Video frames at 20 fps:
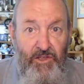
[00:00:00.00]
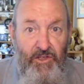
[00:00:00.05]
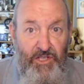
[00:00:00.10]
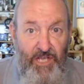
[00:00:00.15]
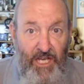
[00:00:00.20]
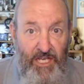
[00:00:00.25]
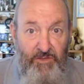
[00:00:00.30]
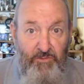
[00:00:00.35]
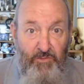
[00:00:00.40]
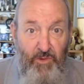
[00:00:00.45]

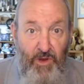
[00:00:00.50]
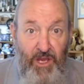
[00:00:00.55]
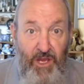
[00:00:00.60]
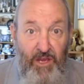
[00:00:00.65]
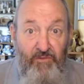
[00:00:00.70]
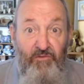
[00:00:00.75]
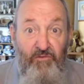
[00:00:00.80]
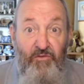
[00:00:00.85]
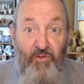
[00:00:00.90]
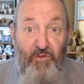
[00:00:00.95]
just
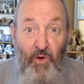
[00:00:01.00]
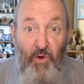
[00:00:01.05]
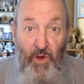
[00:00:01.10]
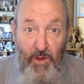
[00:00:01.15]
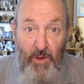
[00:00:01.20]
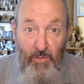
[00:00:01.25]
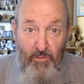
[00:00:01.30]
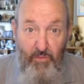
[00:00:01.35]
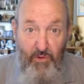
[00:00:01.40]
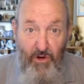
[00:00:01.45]
being
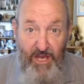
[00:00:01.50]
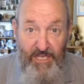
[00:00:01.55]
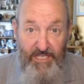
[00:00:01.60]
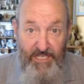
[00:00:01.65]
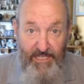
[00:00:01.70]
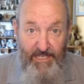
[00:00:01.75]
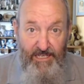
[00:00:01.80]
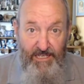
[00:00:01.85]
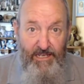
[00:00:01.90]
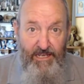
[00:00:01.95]
fully
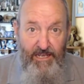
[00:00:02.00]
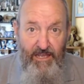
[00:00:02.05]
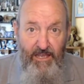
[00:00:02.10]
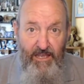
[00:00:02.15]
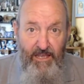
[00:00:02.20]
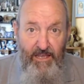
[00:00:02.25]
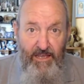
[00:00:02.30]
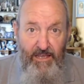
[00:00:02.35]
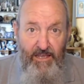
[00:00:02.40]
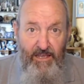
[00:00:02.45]
present.
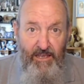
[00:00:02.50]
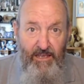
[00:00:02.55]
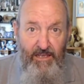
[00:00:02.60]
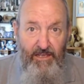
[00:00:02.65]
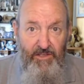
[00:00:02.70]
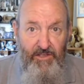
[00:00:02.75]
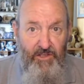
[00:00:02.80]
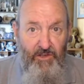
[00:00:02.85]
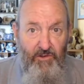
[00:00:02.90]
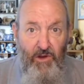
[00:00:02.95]

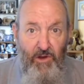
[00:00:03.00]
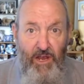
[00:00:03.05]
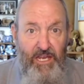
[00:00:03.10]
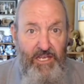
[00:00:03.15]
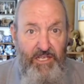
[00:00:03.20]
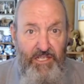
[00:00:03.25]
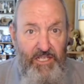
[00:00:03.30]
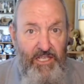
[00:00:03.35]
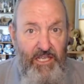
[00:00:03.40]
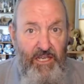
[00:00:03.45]
It's the
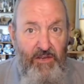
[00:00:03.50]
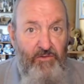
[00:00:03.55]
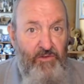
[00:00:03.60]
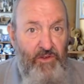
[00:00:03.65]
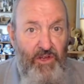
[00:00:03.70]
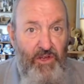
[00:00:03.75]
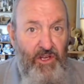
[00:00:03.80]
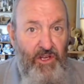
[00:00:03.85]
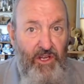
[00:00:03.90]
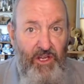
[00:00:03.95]
greatest
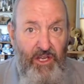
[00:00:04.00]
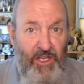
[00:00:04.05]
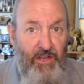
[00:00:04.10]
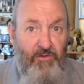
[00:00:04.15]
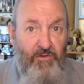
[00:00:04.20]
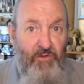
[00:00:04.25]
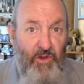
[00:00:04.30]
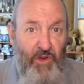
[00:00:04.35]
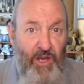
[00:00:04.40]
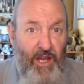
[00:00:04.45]
gift you can
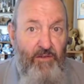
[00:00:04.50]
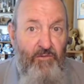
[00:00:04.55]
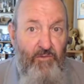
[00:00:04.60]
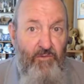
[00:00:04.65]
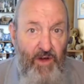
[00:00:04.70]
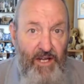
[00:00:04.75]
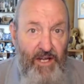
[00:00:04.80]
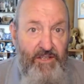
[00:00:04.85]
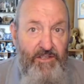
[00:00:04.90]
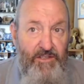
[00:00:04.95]
give your loved
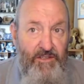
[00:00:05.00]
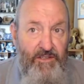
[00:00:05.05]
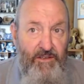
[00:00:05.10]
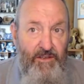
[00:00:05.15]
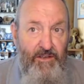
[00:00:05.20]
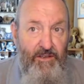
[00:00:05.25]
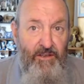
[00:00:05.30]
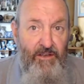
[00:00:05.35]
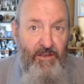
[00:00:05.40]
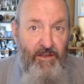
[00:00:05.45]
ones
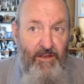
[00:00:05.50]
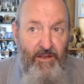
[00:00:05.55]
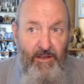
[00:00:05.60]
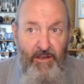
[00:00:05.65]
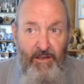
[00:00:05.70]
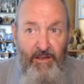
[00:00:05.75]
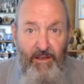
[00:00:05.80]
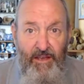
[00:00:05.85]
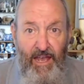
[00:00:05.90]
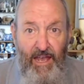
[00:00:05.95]

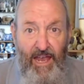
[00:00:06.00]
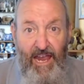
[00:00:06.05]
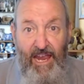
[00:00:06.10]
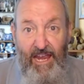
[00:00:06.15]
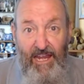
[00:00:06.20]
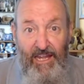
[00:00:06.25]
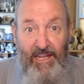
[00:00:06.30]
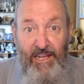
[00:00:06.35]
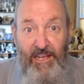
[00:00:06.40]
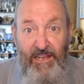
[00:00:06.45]

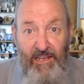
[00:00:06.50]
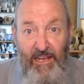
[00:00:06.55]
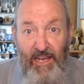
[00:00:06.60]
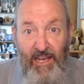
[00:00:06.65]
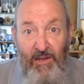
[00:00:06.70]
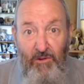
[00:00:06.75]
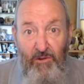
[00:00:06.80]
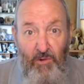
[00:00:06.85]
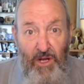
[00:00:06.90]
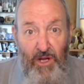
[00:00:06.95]
and
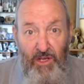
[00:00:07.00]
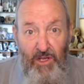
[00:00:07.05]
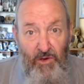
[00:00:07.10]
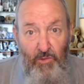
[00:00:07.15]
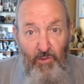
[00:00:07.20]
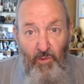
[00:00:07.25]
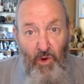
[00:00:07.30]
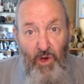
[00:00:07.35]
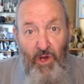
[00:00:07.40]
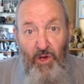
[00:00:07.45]
anyone
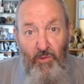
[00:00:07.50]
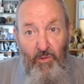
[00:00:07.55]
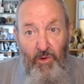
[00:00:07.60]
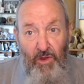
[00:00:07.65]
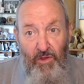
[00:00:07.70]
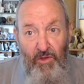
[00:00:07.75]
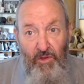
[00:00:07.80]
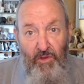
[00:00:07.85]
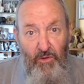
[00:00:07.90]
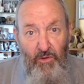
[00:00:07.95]
you work
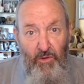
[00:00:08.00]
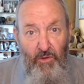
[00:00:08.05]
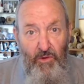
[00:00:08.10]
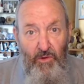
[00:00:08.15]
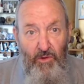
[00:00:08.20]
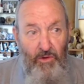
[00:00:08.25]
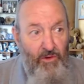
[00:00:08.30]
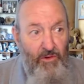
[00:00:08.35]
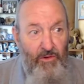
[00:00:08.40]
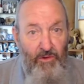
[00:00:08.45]
with
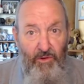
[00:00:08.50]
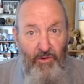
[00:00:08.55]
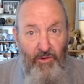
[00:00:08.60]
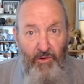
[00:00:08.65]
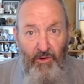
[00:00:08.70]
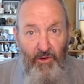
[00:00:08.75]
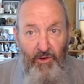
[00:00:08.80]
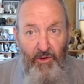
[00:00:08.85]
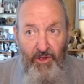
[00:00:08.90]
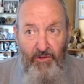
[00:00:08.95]

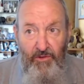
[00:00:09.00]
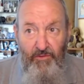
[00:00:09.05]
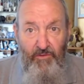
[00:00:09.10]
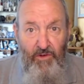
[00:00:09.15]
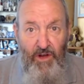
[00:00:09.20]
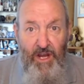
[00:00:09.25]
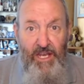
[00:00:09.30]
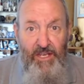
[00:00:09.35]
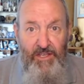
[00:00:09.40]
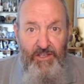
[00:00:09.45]
or your
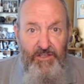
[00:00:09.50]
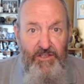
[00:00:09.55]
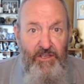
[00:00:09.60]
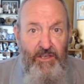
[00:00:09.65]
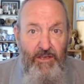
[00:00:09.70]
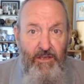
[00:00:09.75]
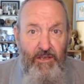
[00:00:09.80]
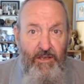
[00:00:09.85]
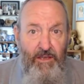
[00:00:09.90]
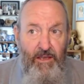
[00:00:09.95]
friends,
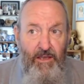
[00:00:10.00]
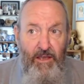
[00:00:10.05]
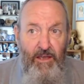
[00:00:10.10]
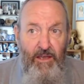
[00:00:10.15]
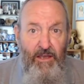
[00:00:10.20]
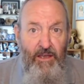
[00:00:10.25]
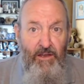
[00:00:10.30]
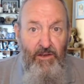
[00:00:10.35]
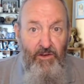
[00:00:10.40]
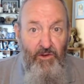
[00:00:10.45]

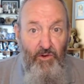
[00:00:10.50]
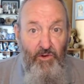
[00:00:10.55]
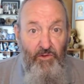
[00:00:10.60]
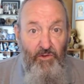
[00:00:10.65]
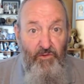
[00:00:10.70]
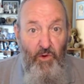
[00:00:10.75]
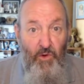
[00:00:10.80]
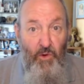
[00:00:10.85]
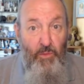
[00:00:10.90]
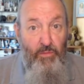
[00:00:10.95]
your
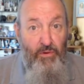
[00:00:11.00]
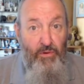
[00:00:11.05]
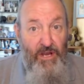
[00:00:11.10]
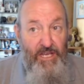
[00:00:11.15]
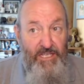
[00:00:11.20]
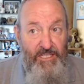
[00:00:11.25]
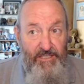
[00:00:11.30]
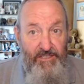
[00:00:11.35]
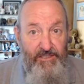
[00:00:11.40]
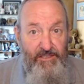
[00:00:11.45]
full
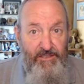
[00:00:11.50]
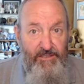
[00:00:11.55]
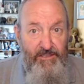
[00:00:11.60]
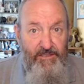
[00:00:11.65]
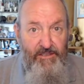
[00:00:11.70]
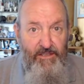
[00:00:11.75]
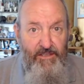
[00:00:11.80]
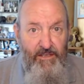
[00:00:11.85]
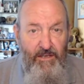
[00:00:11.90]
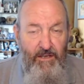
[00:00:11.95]
presence.
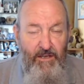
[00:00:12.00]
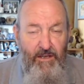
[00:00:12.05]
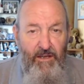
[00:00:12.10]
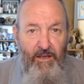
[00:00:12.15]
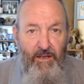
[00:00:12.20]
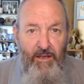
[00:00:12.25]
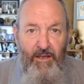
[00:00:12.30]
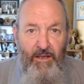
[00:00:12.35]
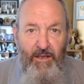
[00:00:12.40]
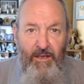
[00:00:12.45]

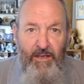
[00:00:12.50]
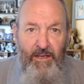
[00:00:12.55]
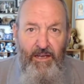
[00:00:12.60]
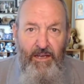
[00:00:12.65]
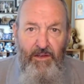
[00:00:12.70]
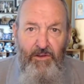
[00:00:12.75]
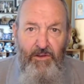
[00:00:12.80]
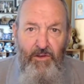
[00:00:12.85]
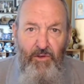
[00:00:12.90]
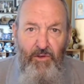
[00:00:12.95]
And